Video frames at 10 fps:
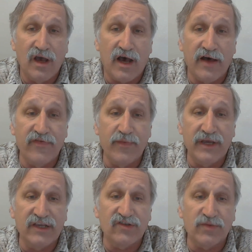The
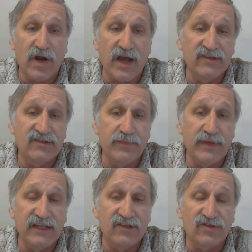biggest surprise to
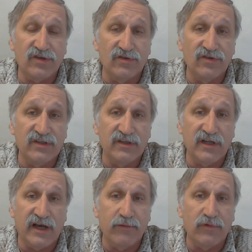many students,
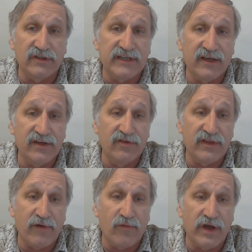and I will tell you
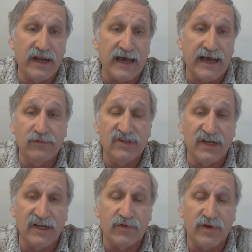that when I was
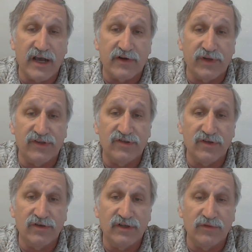an introductory
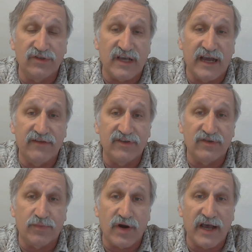student, it was kind of a
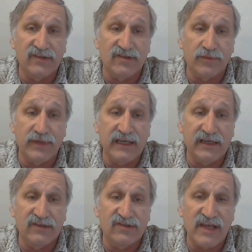surprise to me,
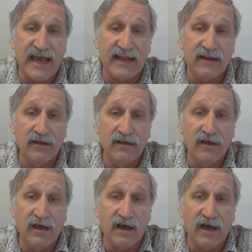is that
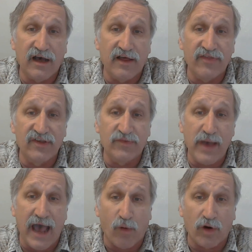this
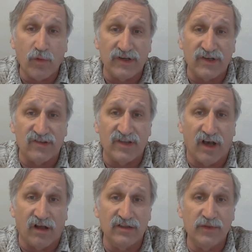power, which is the
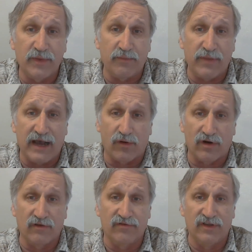ultimate
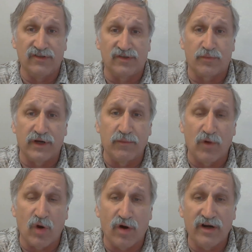power of the Supreme
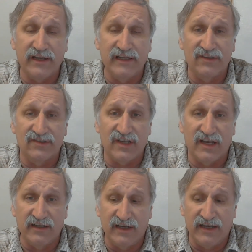Court,
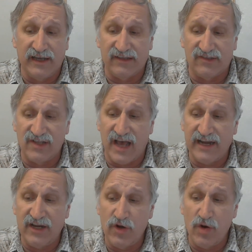it's
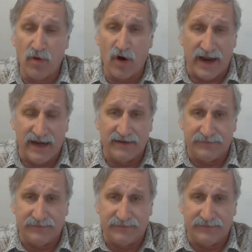not enumerated.